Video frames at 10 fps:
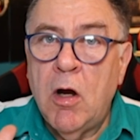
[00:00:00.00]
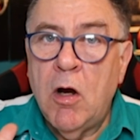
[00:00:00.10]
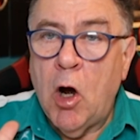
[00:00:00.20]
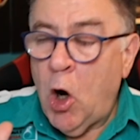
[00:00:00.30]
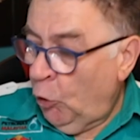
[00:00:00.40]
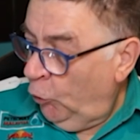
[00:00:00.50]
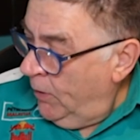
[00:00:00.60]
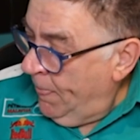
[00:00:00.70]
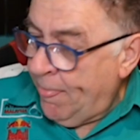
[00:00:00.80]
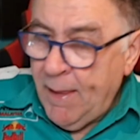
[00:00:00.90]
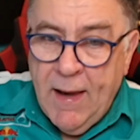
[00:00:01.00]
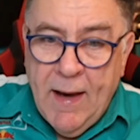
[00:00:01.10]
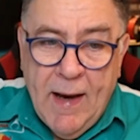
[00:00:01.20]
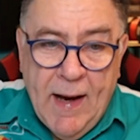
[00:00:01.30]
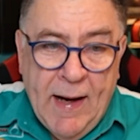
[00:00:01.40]
on,
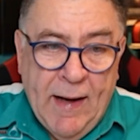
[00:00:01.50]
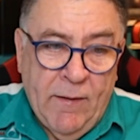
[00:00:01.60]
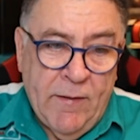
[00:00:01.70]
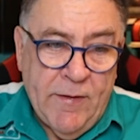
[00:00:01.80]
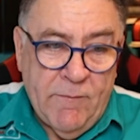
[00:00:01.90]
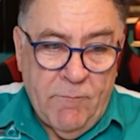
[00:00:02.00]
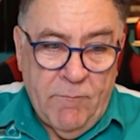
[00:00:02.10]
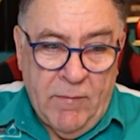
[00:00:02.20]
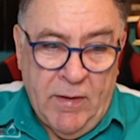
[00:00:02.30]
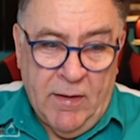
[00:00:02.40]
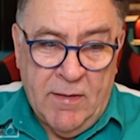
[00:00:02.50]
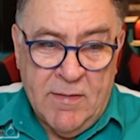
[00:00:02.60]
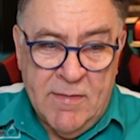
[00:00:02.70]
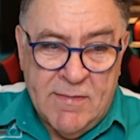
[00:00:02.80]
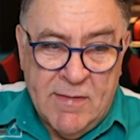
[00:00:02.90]
and you
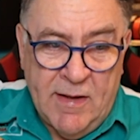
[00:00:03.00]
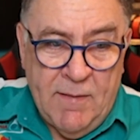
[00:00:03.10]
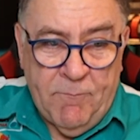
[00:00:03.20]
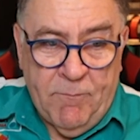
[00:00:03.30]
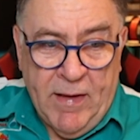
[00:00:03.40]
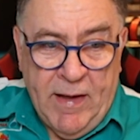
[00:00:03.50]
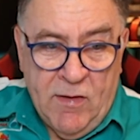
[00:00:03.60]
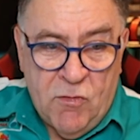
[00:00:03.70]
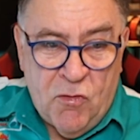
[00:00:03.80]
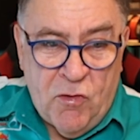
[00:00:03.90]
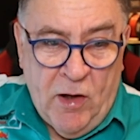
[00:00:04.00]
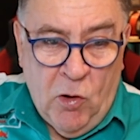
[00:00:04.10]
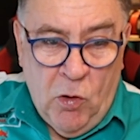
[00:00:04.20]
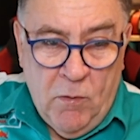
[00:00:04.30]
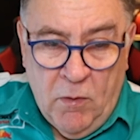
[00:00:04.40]
can see it is
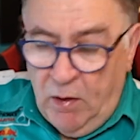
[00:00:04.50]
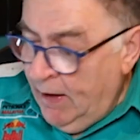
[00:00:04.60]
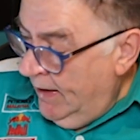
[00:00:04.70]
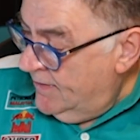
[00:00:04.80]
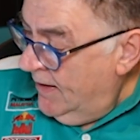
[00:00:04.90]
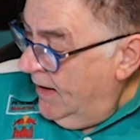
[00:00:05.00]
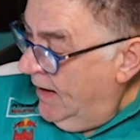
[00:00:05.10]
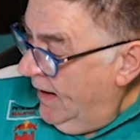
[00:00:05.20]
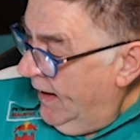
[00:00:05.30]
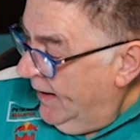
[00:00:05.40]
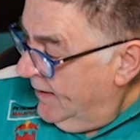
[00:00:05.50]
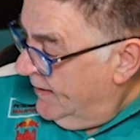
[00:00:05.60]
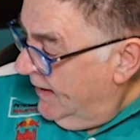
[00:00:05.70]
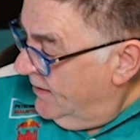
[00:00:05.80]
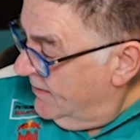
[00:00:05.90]
still lit. It
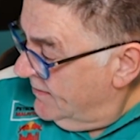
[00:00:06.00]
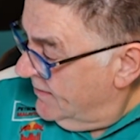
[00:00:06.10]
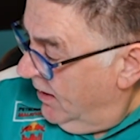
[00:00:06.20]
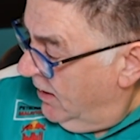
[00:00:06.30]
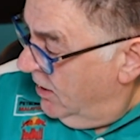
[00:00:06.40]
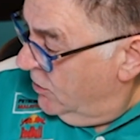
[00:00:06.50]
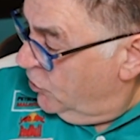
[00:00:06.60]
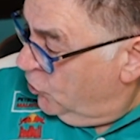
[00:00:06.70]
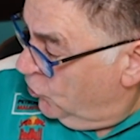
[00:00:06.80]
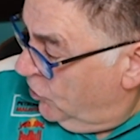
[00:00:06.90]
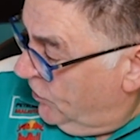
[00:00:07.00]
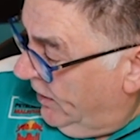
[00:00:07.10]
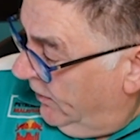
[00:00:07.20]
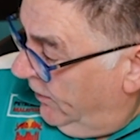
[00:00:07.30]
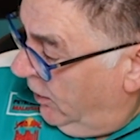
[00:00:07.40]
did start just a
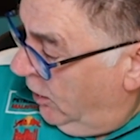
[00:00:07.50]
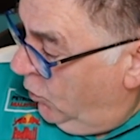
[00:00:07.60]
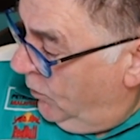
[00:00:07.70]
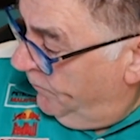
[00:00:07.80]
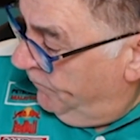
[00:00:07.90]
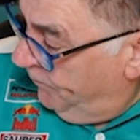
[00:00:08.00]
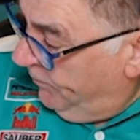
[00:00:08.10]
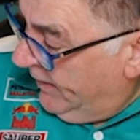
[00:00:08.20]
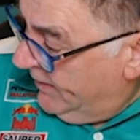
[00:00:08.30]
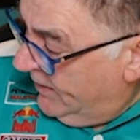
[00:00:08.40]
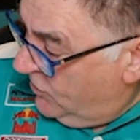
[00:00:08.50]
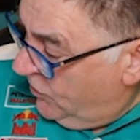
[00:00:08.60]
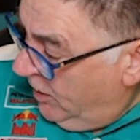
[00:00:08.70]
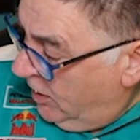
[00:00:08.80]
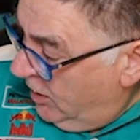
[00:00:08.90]
second ago, it did
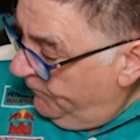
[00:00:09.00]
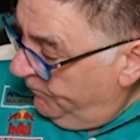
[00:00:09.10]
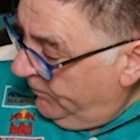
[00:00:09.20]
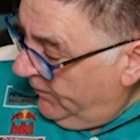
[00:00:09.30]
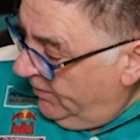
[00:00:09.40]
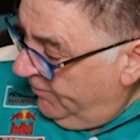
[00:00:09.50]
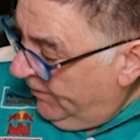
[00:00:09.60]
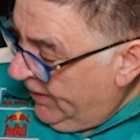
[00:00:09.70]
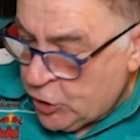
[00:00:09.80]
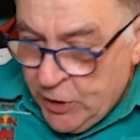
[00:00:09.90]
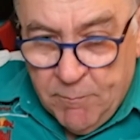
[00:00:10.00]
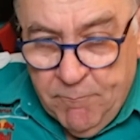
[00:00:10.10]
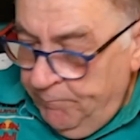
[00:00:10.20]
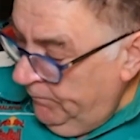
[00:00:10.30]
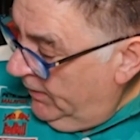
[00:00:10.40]
start flashing.
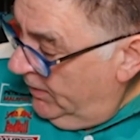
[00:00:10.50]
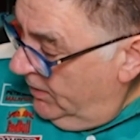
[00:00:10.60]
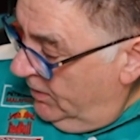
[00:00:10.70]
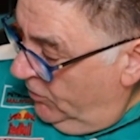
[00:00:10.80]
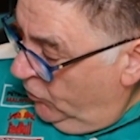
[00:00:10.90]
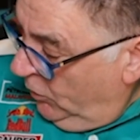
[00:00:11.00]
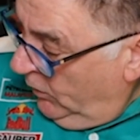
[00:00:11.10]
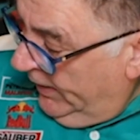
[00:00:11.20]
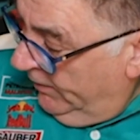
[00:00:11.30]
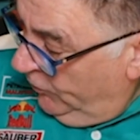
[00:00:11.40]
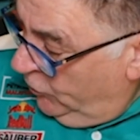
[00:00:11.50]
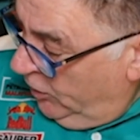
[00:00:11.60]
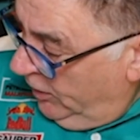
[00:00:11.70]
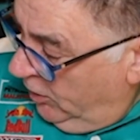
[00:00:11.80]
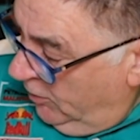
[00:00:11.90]
So again, if I turn
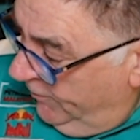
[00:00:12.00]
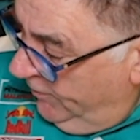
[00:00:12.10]
it off,